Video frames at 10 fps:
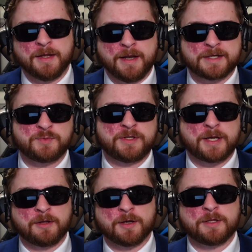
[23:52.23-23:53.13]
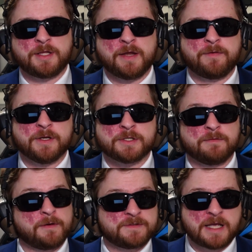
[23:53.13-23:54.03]
Next, we take a look at the definition
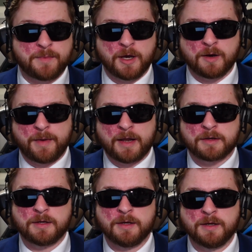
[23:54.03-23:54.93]
of semi-automatic,